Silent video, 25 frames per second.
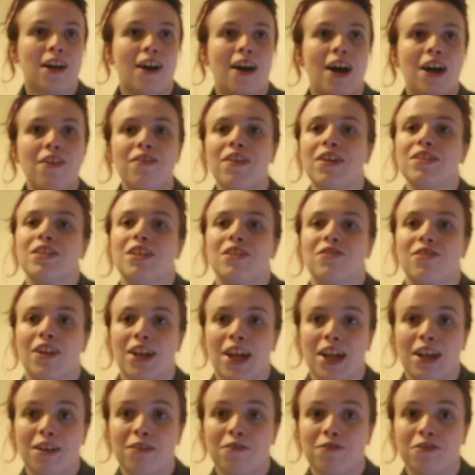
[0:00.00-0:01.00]
I found this very
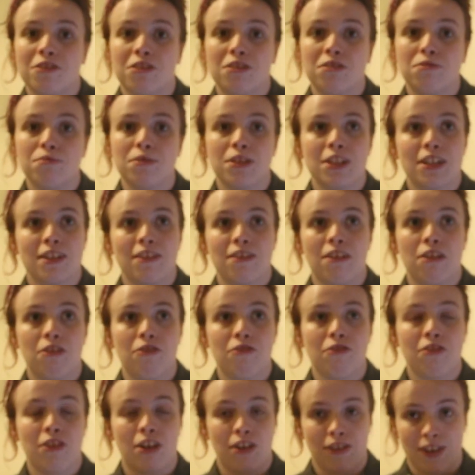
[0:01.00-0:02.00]
helpful
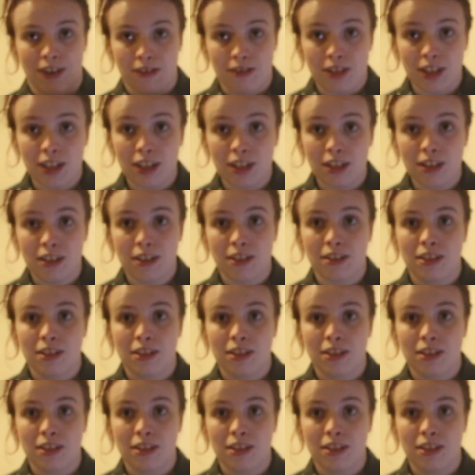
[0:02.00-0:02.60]
with grounding,